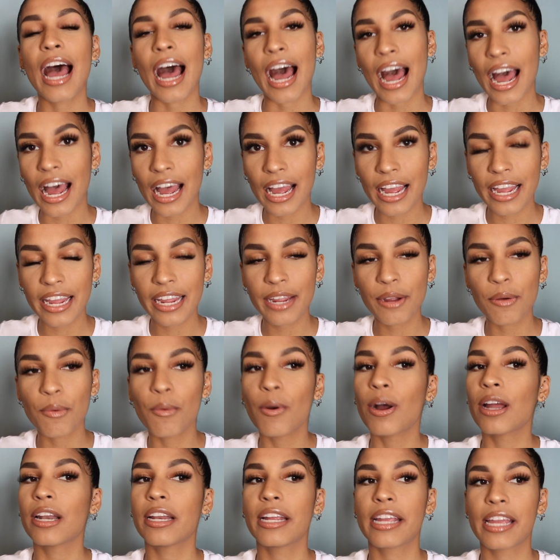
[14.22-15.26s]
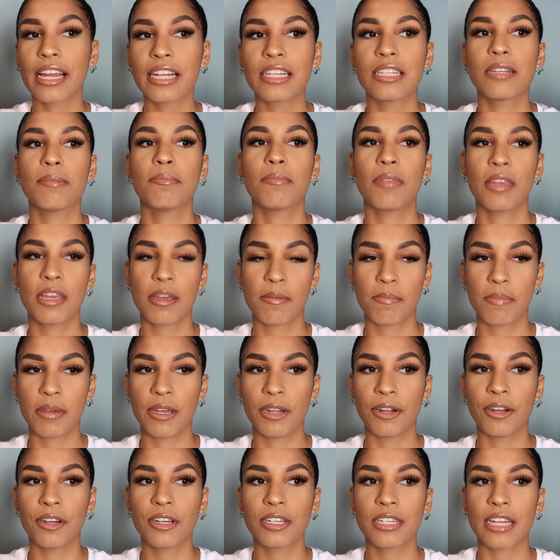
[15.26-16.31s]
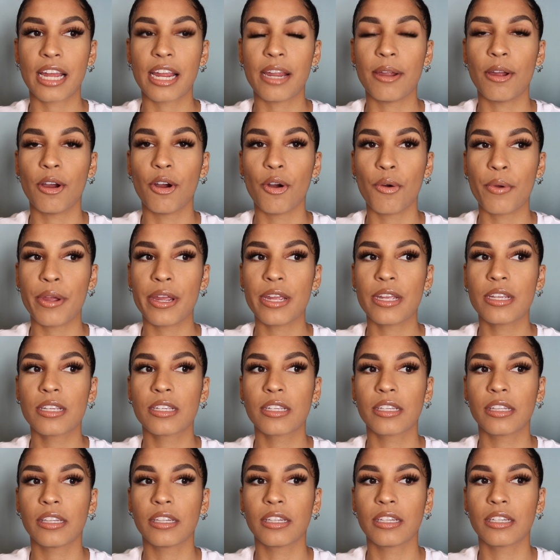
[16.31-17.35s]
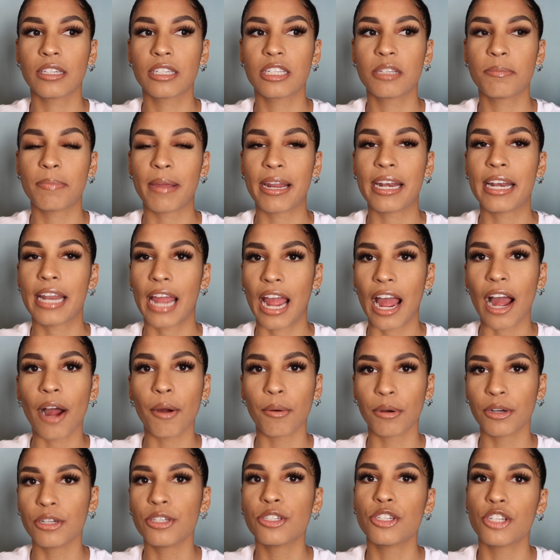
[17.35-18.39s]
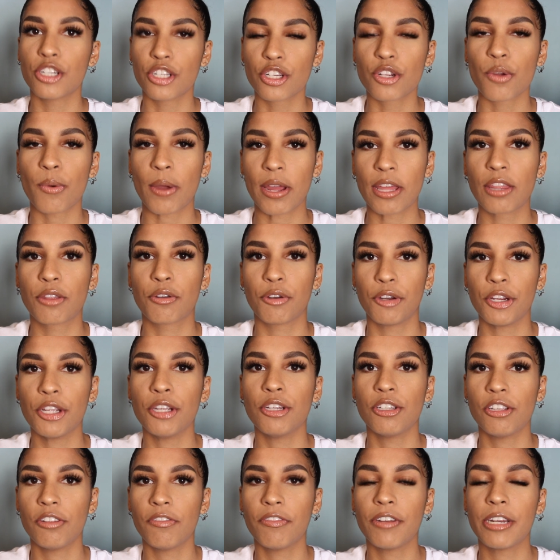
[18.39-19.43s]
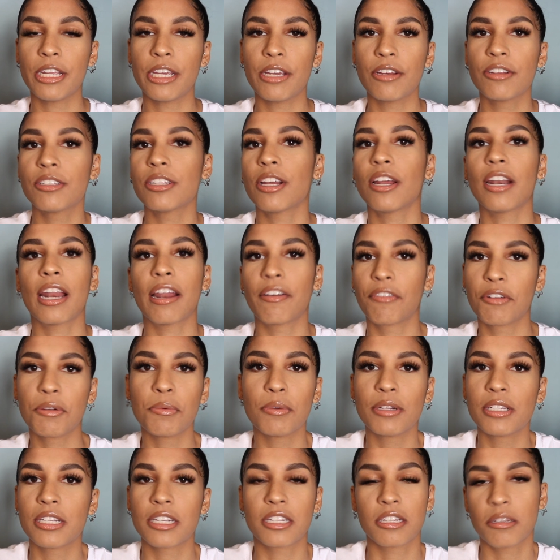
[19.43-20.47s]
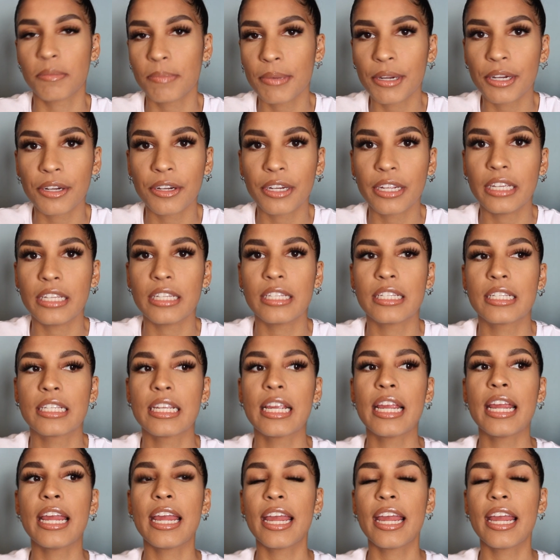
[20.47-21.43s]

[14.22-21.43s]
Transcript: I want to get something pierced, I always spend hours just going through YouTube videos on everyone's experience